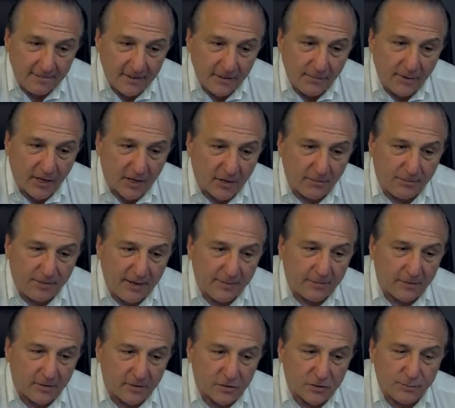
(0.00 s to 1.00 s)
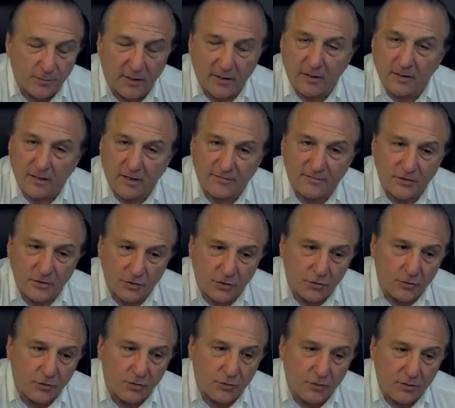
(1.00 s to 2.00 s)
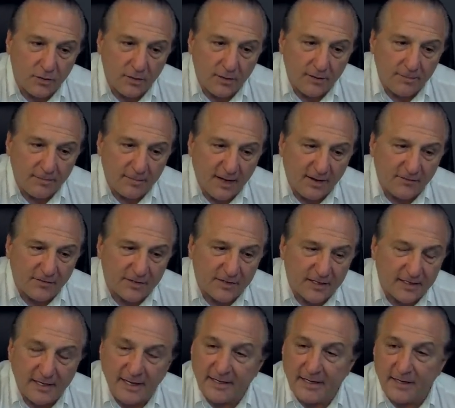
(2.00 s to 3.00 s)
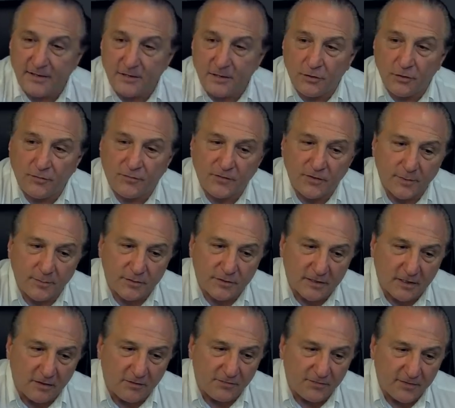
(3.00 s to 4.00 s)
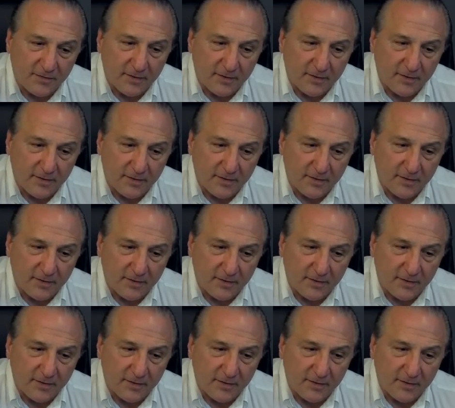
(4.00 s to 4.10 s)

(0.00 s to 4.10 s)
The American people are smart enough to do everything they need to do for themselves